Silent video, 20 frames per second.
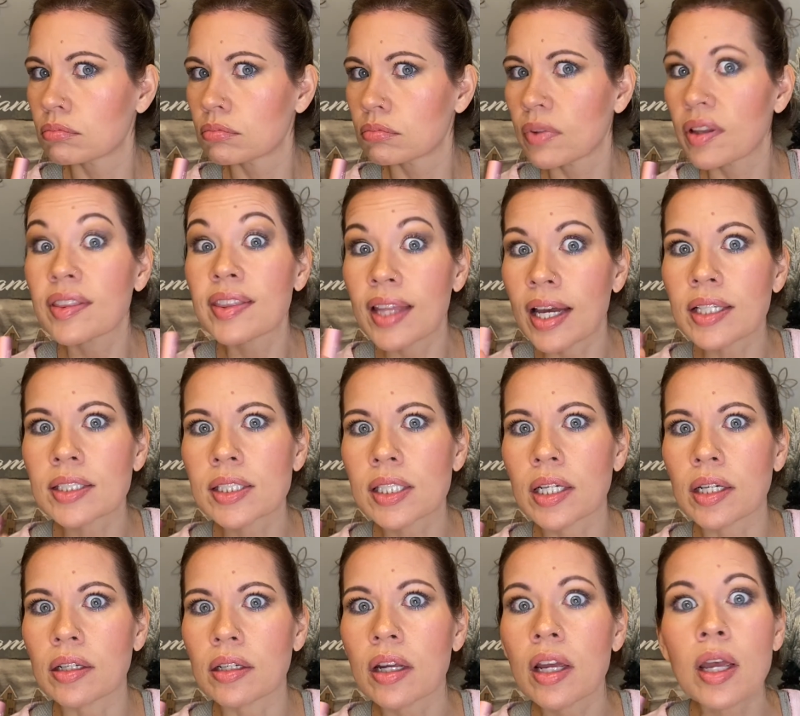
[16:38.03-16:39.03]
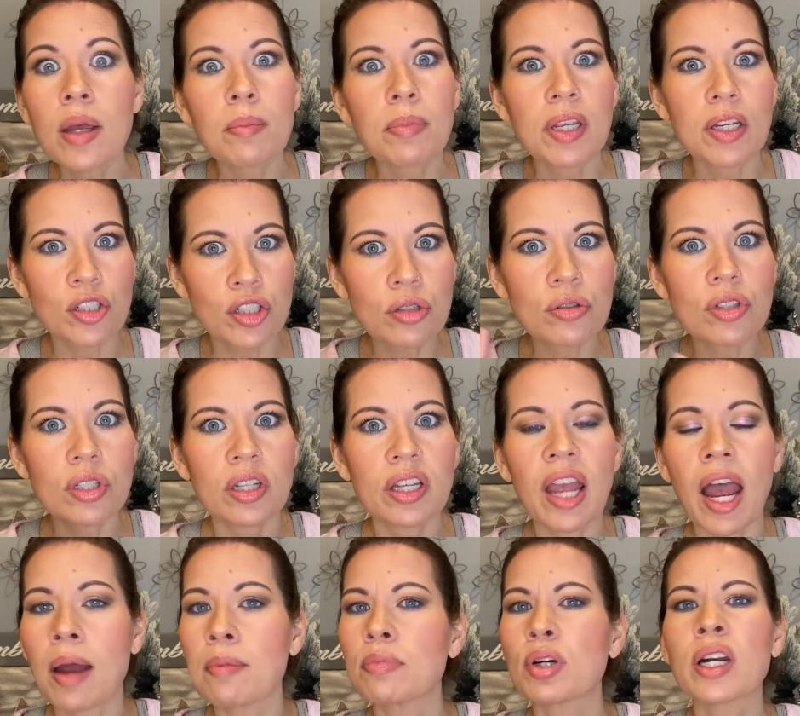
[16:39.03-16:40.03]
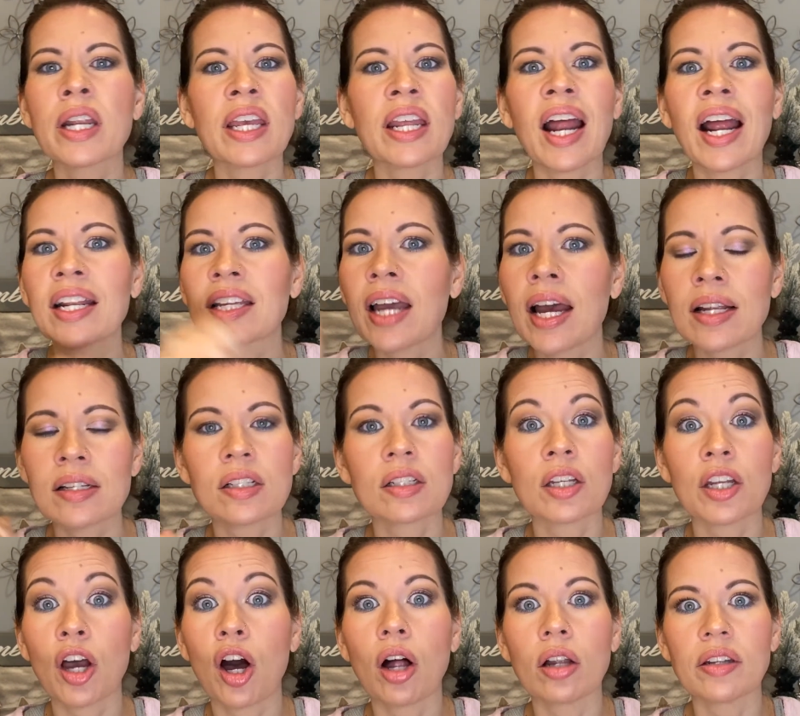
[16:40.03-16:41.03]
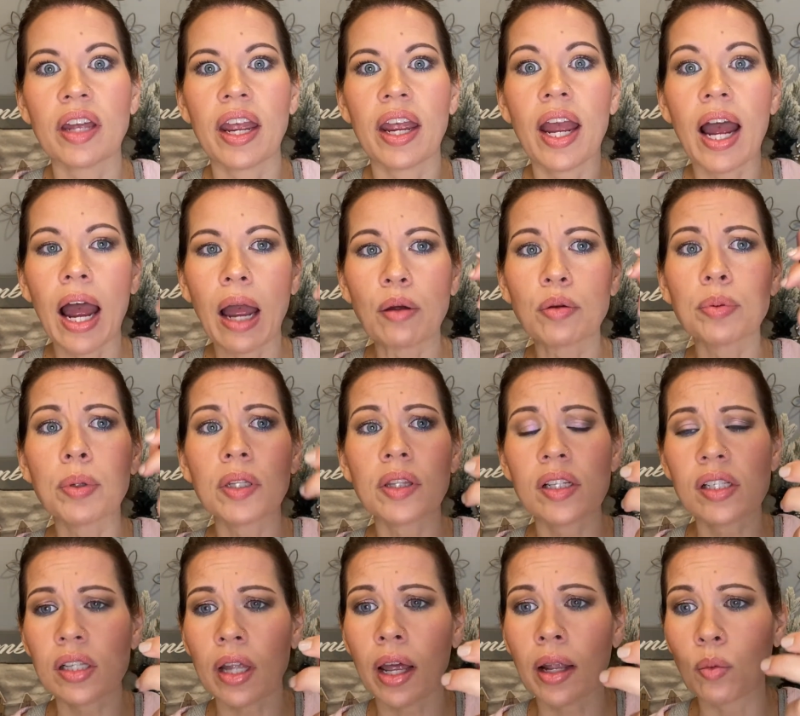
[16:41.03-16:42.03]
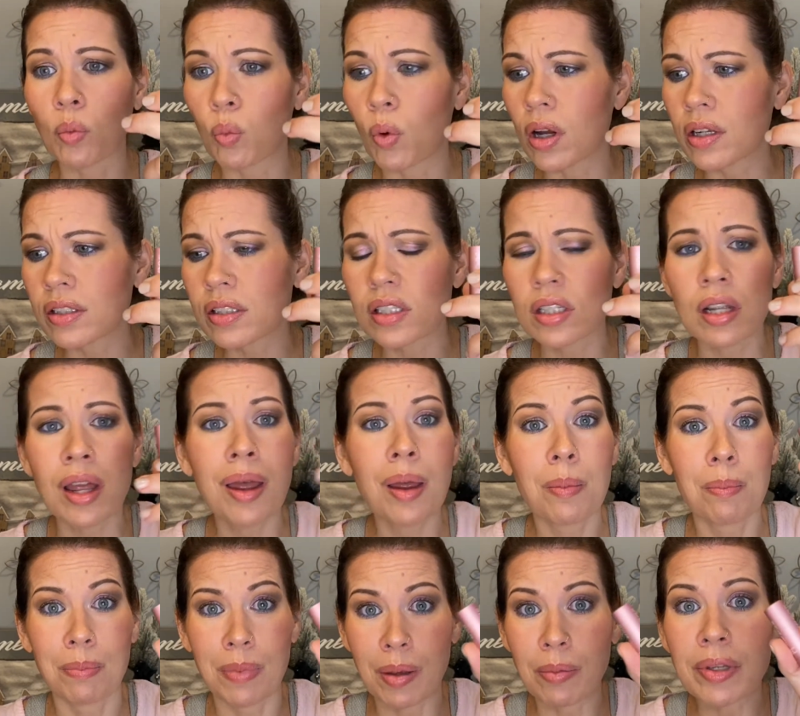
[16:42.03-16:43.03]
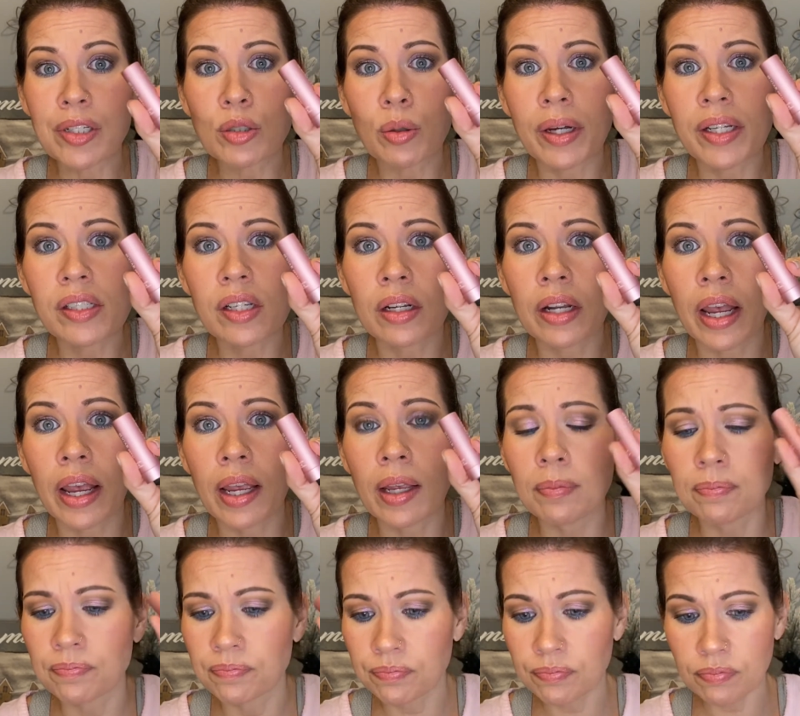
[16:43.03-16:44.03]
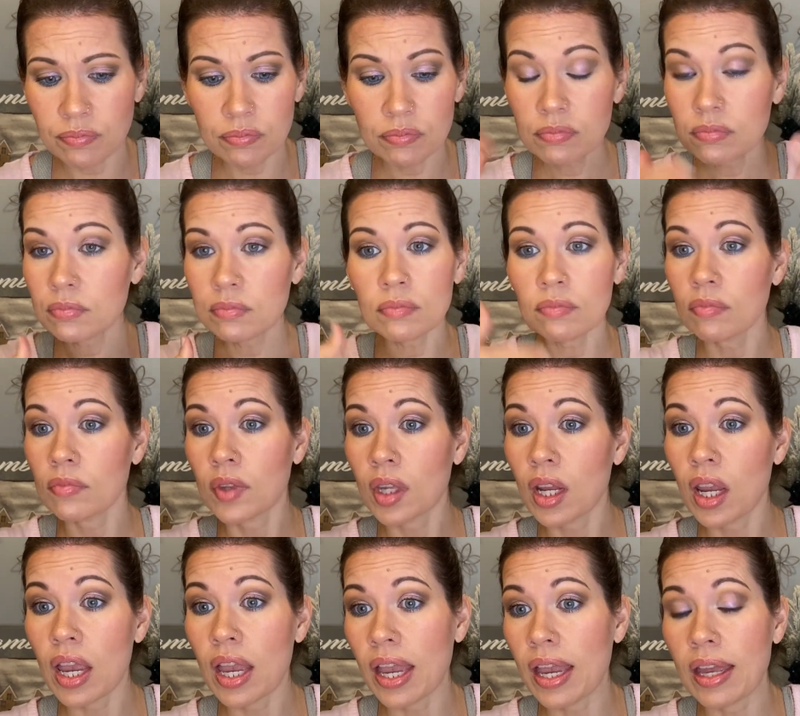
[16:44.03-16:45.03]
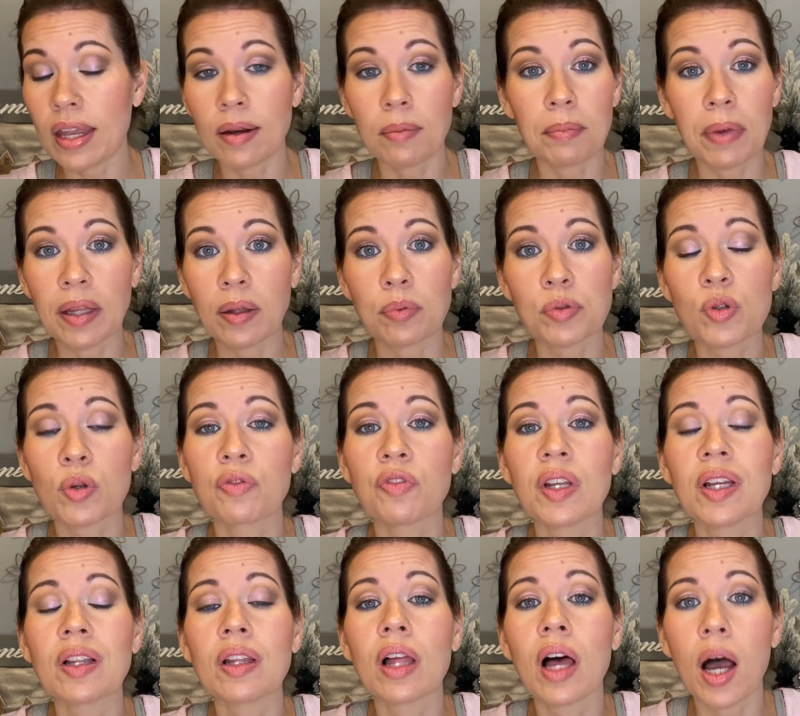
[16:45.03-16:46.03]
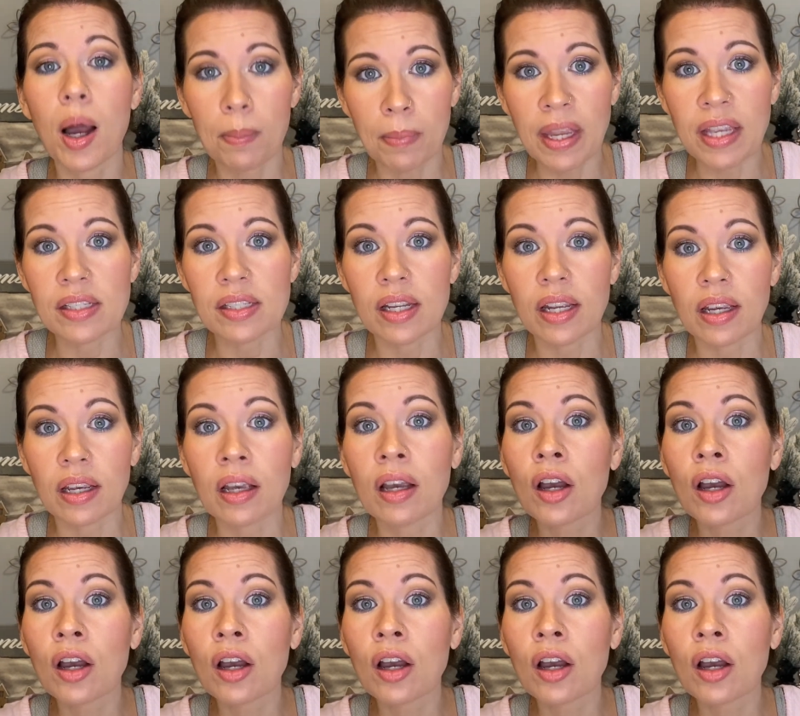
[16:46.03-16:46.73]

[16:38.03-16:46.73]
That's it. Because usually I'm putting it on constantly all day. I would put this on once, maybe twice a day, and my lips would feel amazing